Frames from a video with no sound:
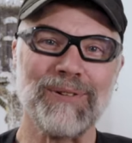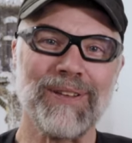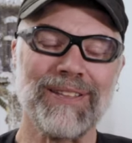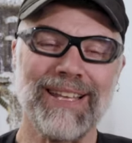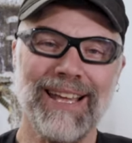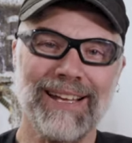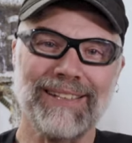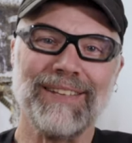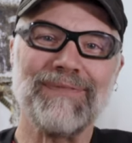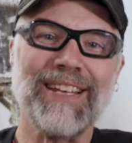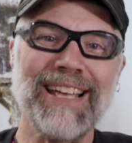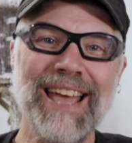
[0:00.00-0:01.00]
doing you uh, know,
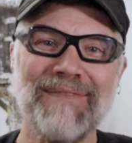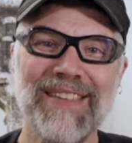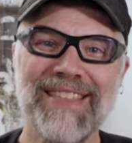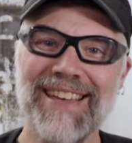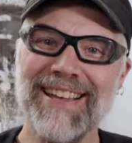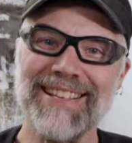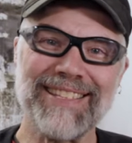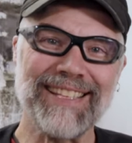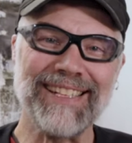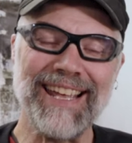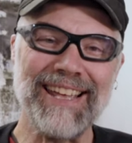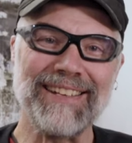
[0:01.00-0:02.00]
lifting heavy things
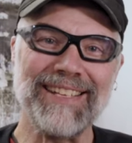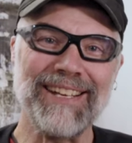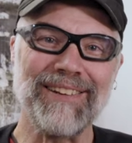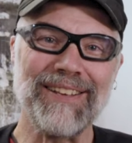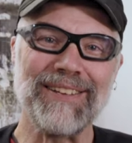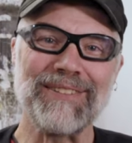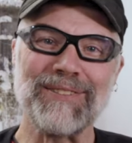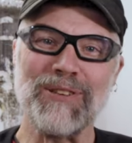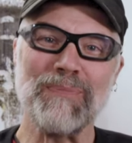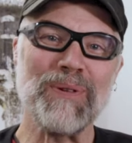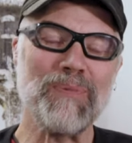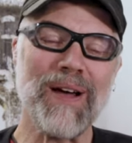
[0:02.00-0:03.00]
in, in, you know in a
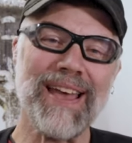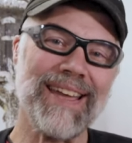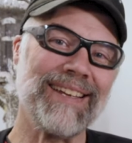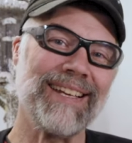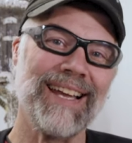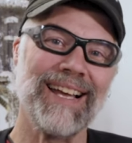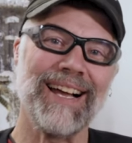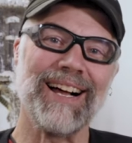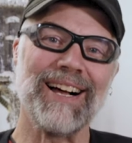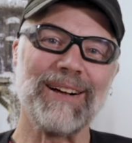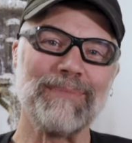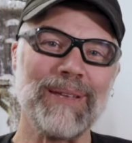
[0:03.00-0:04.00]
stupid way
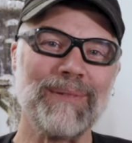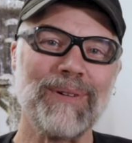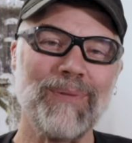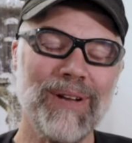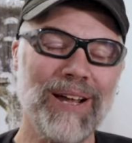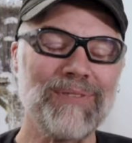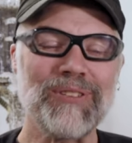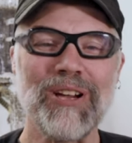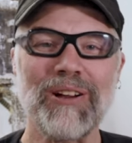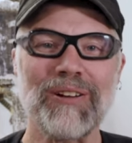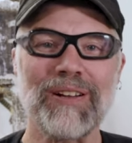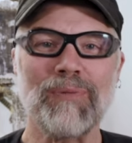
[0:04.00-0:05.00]
um, when I was
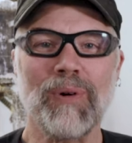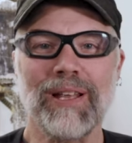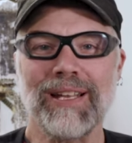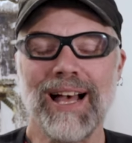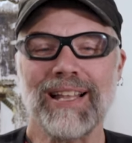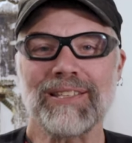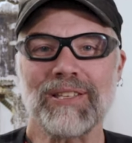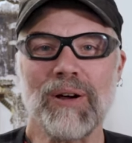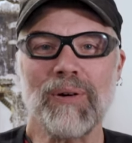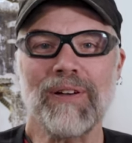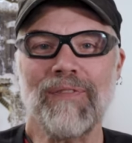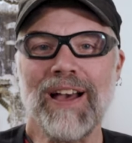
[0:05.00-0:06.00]
younger and whatnot. And
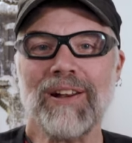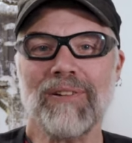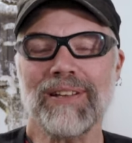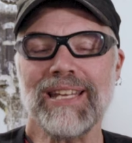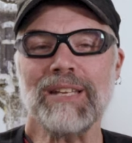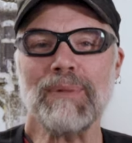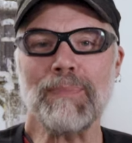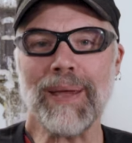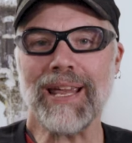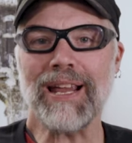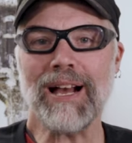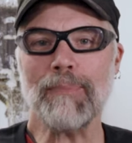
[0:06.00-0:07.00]
so if I don't need to be
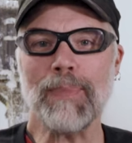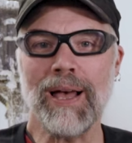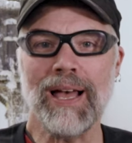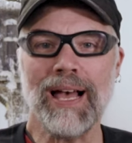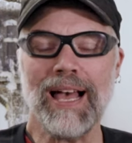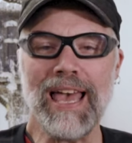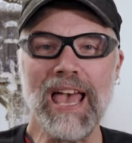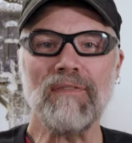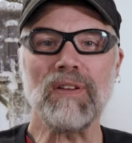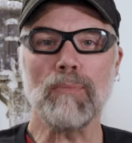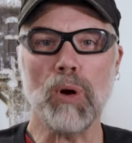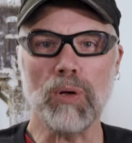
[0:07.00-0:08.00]
picking up a
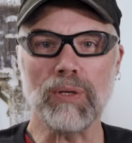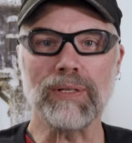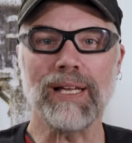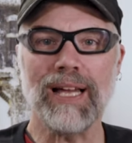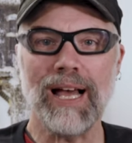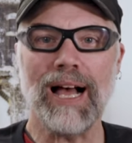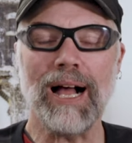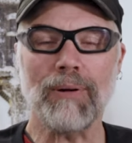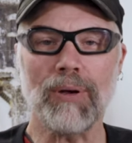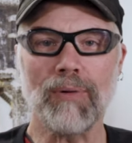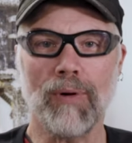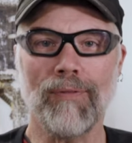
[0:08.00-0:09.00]
heavy mold, I'm
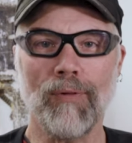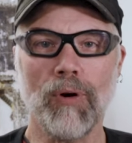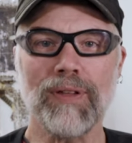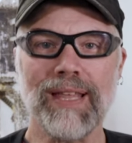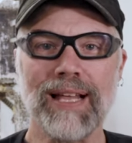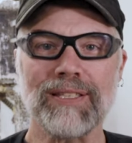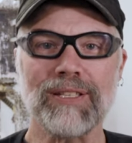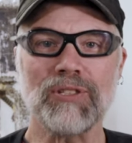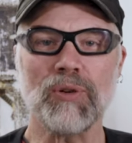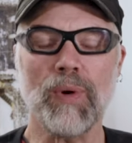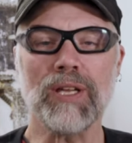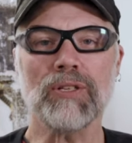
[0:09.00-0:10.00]
going to avoid that
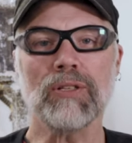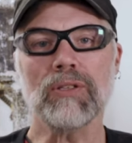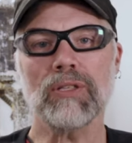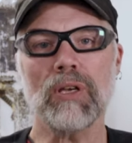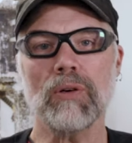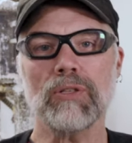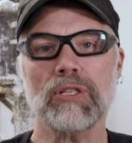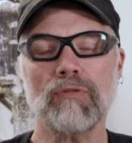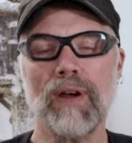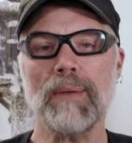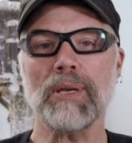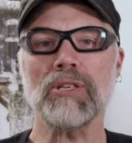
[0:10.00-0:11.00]
situation. So
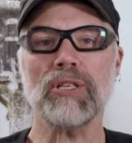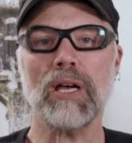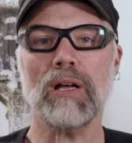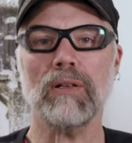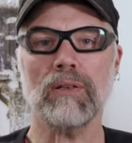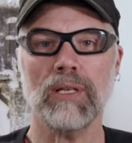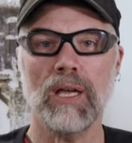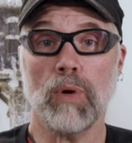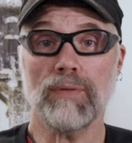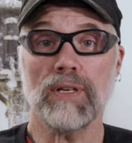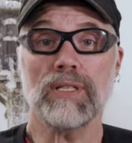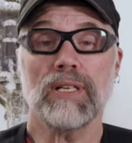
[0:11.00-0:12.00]
ceramic shell,
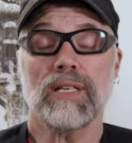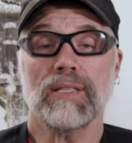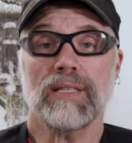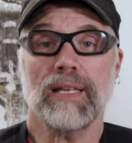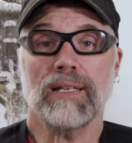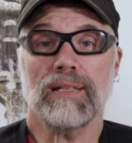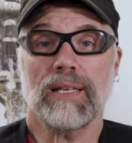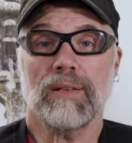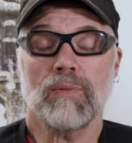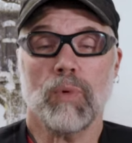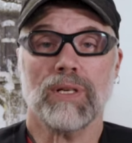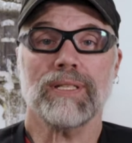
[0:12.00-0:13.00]
one reason is that
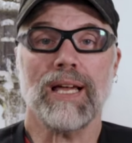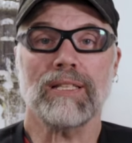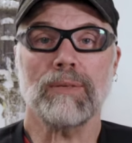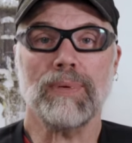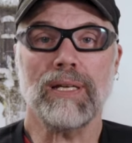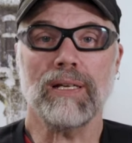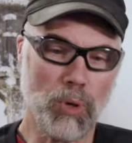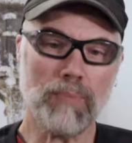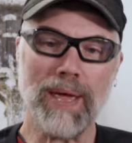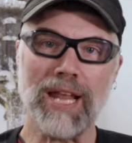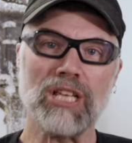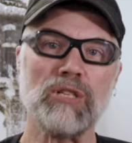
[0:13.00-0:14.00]
it works out to be more
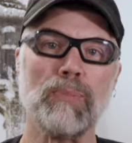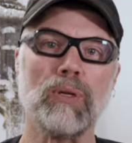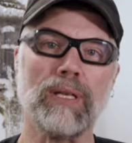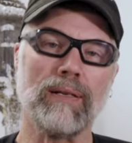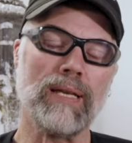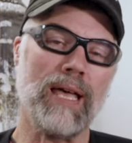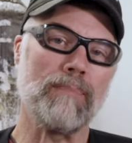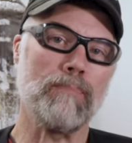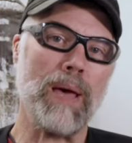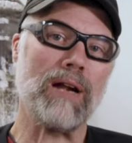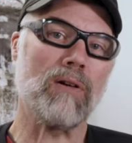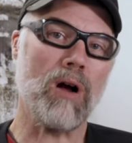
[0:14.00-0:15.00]
manageable and,
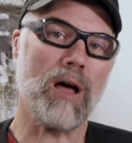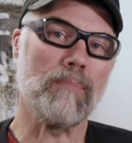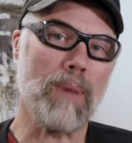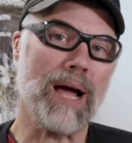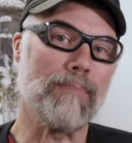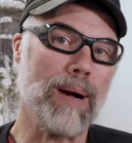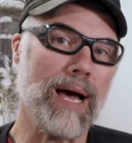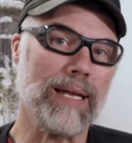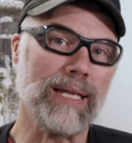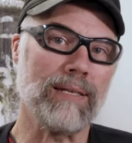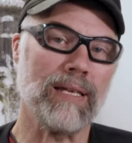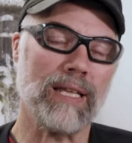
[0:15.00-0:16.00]
and better on my
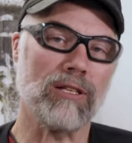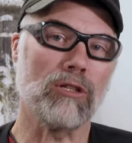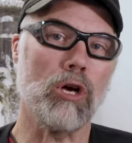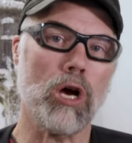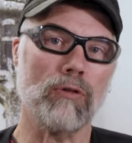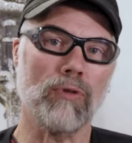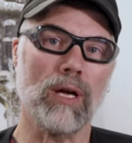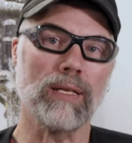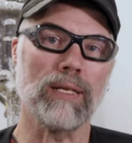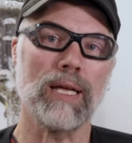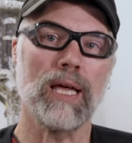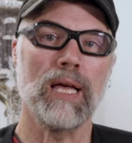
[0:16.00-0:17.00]
body in the long
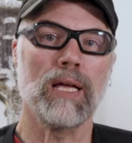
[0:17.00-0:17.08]
run.